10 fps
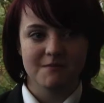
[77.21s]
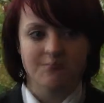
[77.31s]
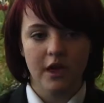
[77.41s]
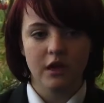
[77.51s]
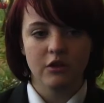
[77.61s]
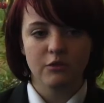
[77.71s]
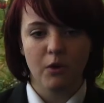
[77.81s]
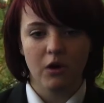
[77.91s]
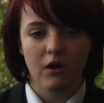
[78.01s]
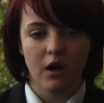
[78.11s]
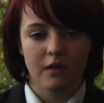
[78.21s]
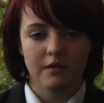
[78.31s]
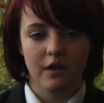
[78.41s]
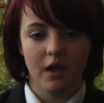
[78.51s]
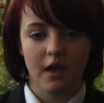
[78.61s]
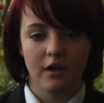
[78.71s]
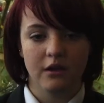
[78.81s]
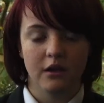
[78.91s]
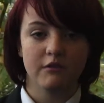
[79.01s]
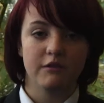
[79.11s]
The English podcasts are
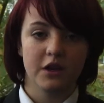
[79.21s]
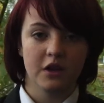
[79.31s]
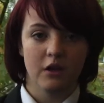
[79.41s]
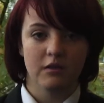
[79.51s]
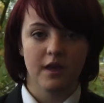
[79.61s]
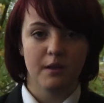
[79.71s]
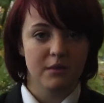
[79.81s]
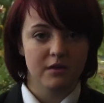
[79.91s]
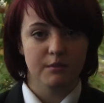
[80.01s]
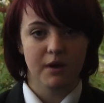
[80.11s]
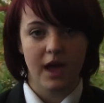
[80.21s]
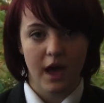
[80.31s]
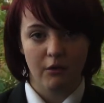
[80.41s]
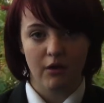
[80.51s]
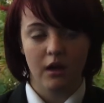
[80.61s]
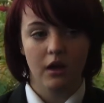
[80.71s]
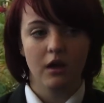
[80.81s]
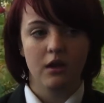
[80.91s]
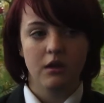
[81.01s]
like videos that Mr. McCary